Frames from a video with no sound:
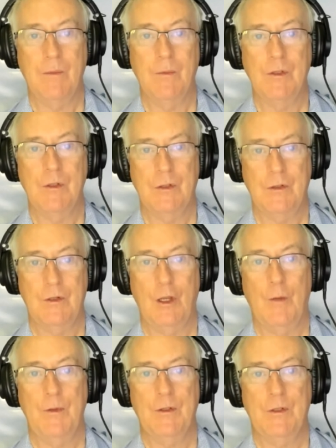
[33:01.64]
which is the
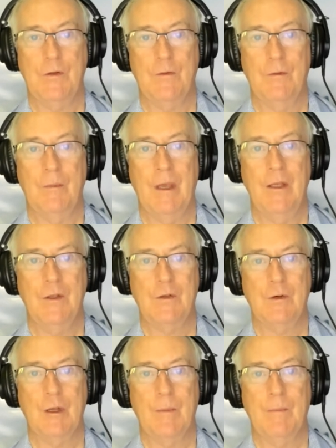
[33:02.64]
opposite of the
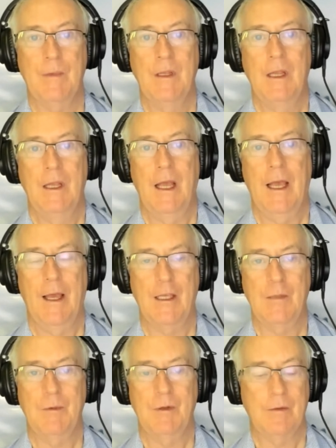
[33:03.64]
mainstream
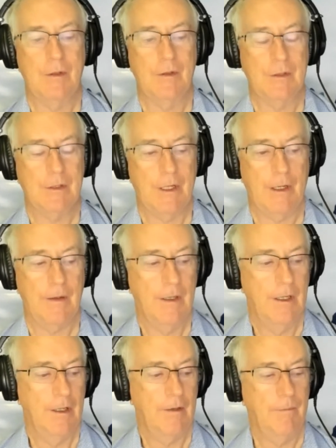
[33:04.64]
argument that uh,
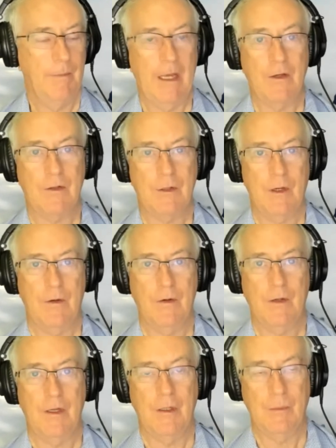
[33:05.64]
banks
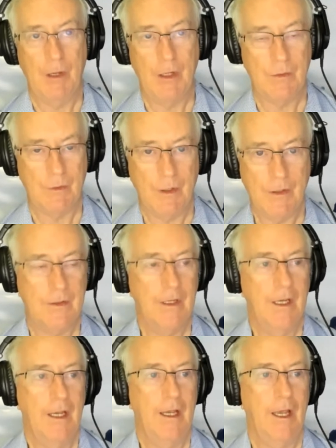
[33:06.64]
are intermediaries,
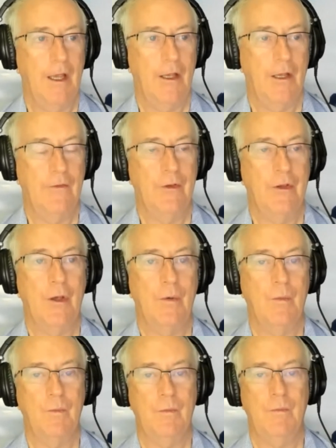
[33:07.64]
uh, even
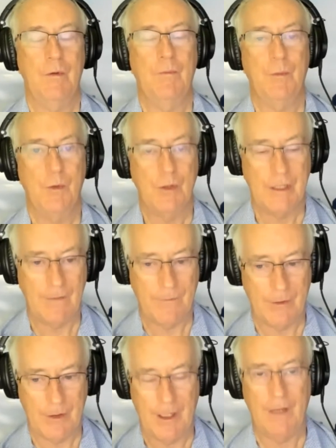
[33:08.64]
though we pushed that
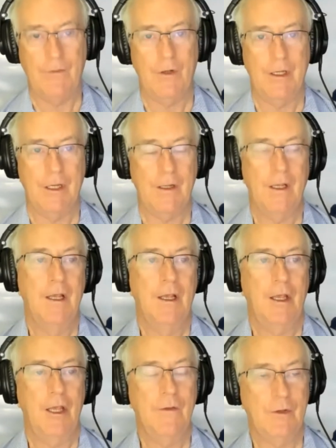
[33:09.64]
very heavily,
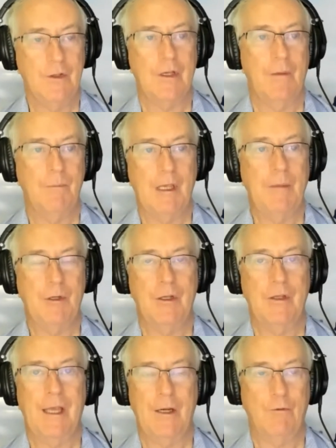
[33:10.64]
even some people
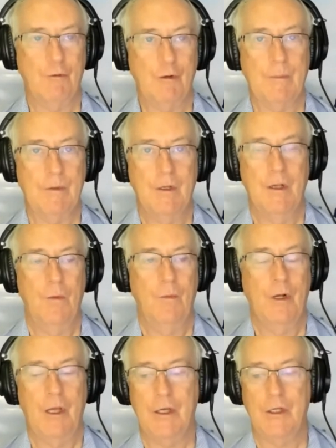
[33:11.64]
in that group,
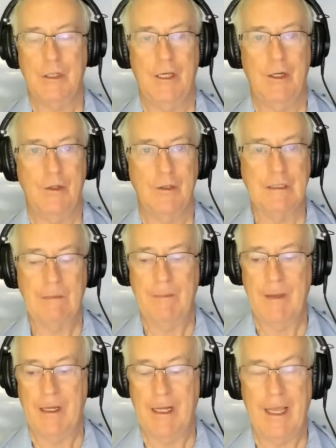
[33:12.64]
when I challenged them
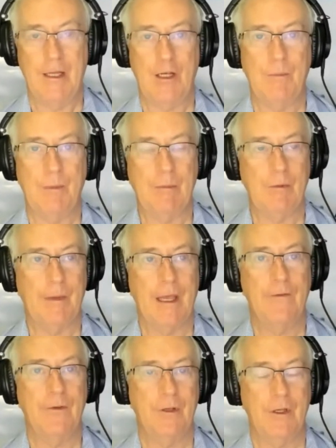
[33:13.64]
about how did people
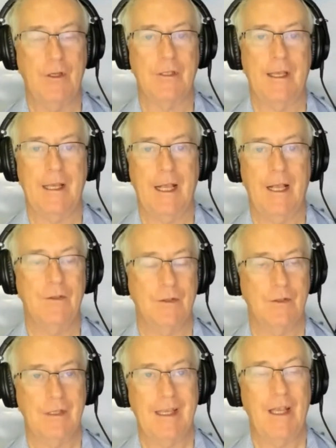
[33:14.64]
pay for things like
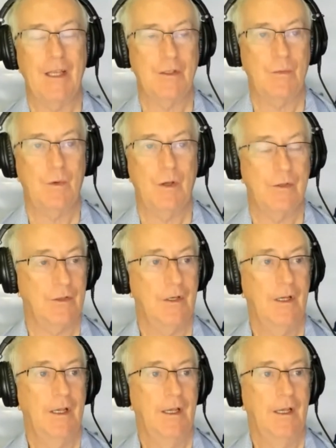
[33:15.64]
houses, the answer was,